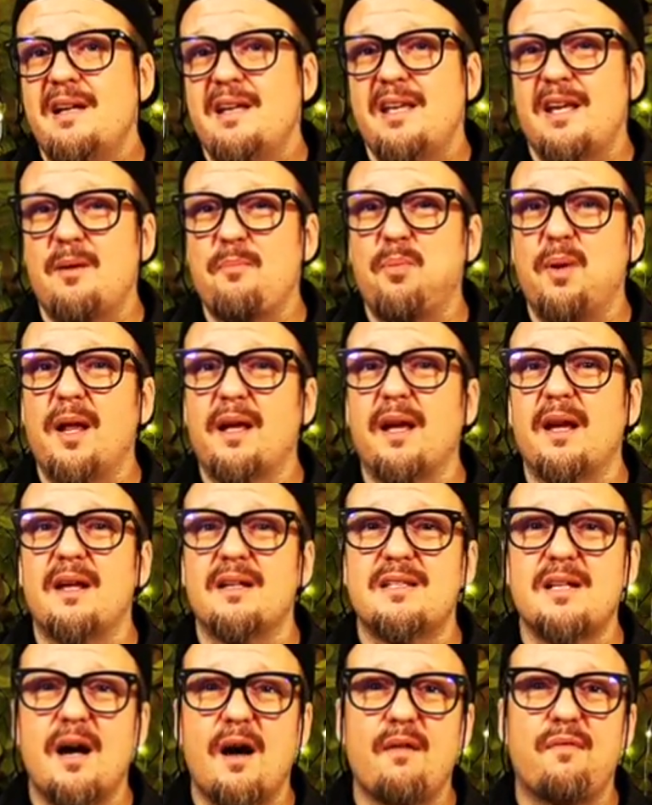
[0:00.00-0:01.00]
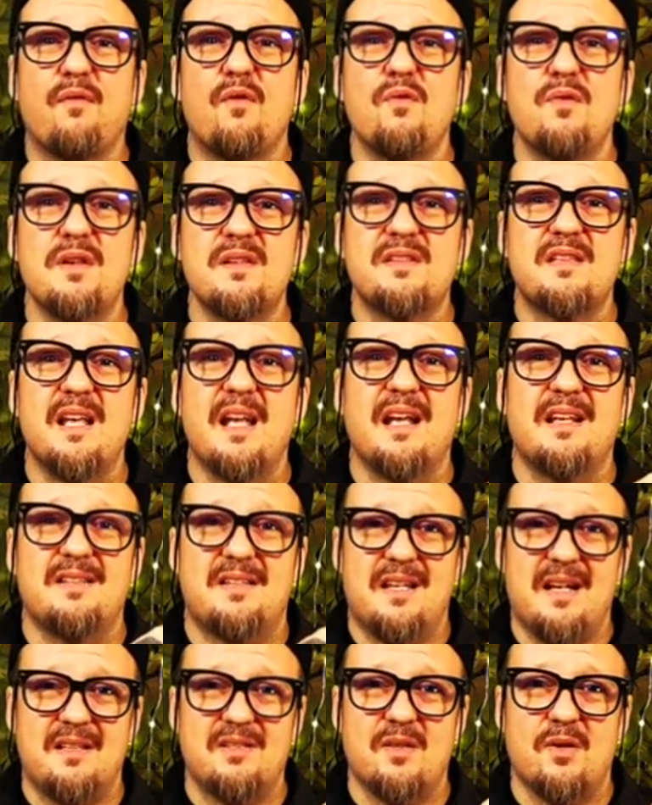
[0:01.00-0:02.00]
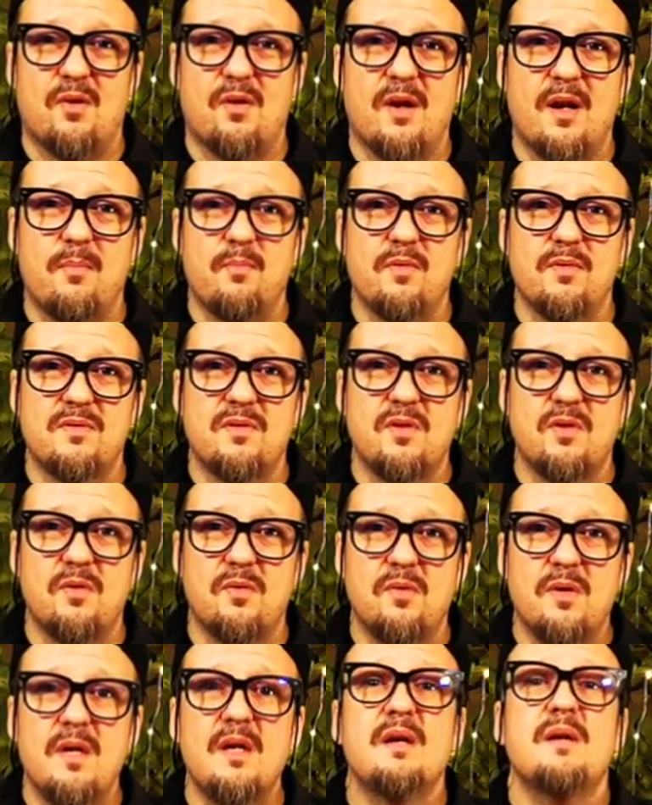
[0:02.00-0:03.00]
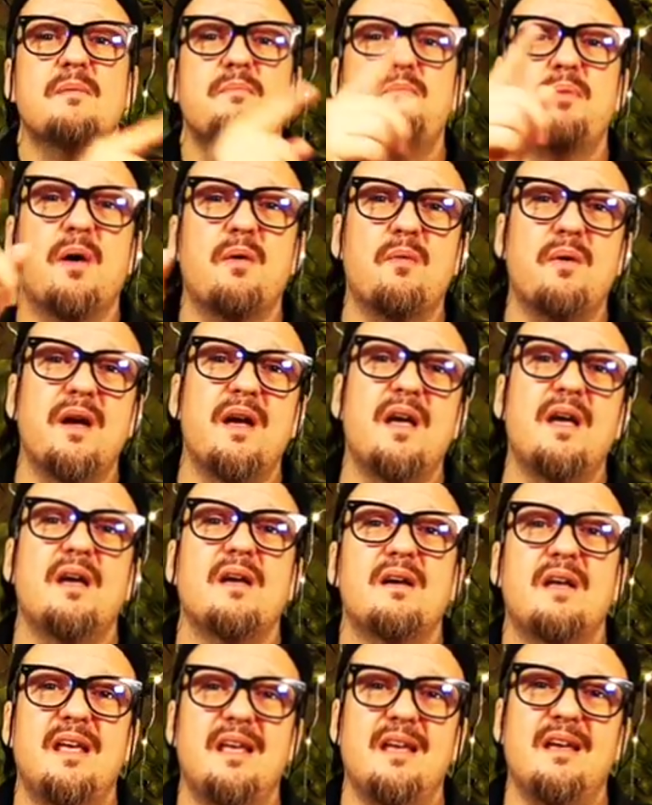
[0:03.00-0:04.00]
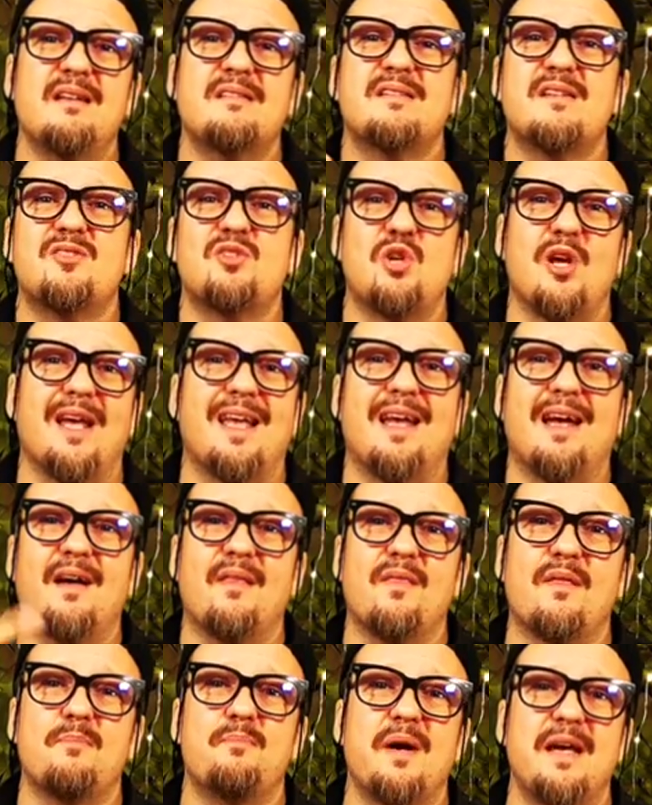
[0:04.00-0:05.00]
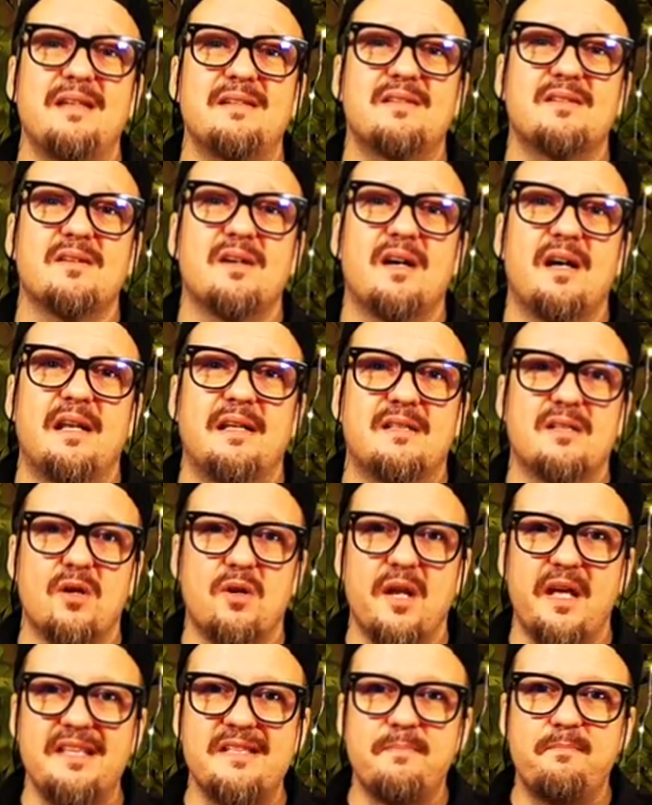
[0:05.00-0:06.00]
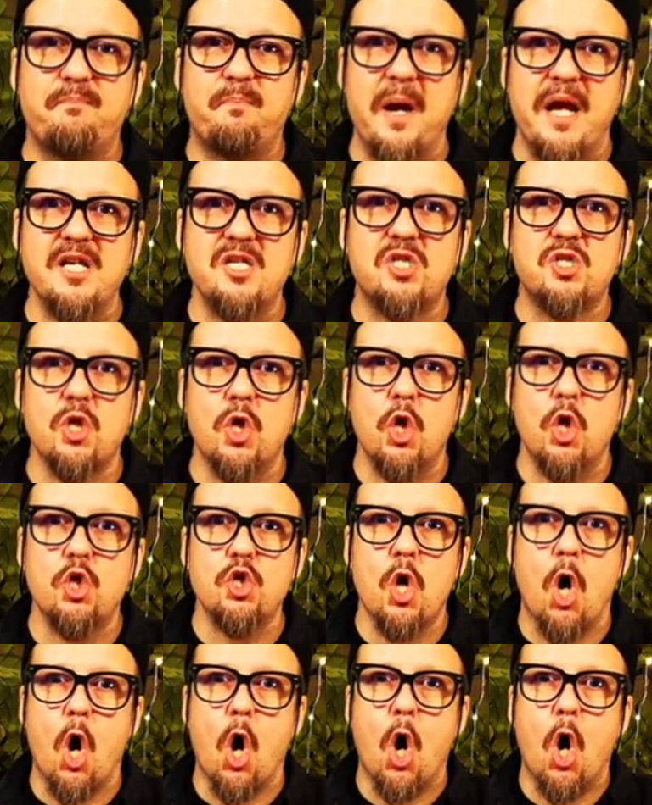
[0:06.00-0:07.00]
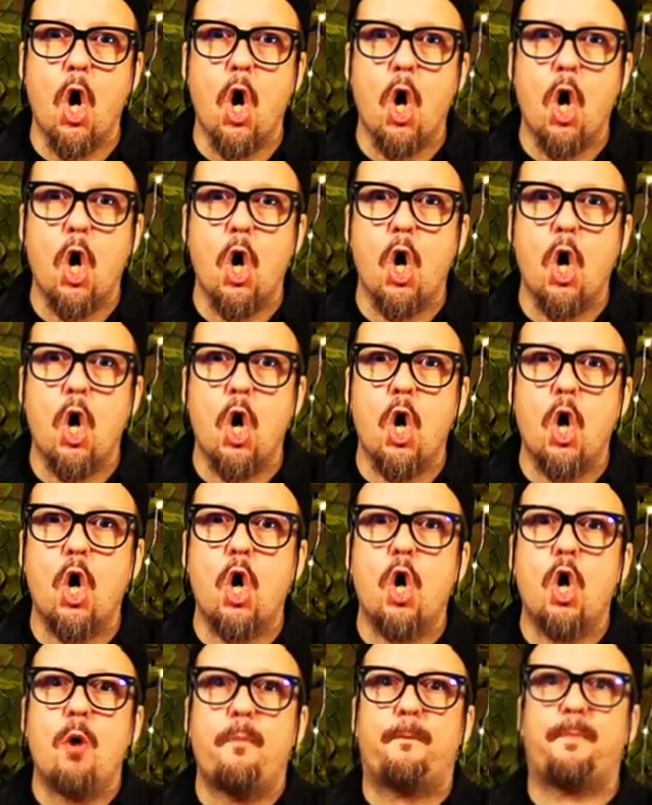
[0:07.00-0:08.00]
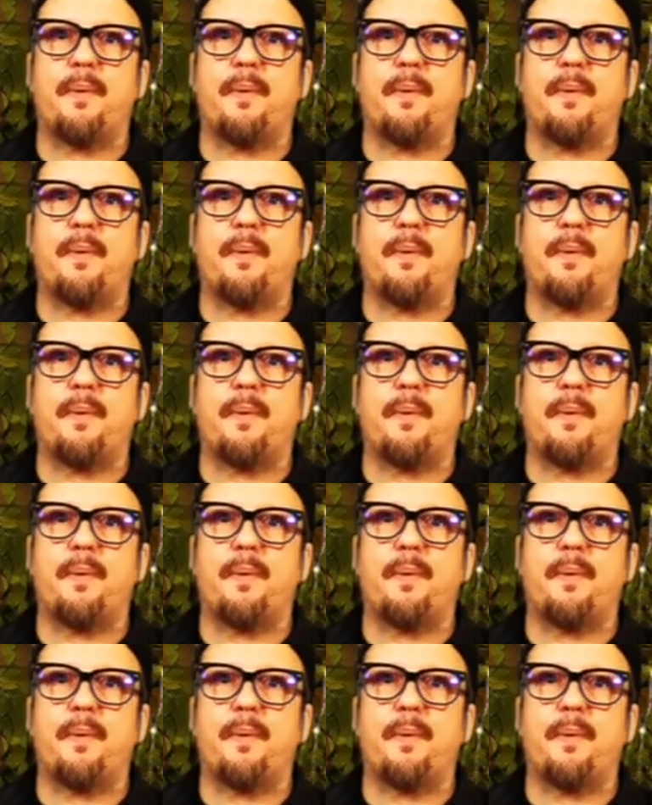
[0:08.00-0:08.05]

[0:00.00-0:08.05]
you can plug a guitar through this thing. It sounds incredible too. But we're here to check out the bass side. So let's bass it up.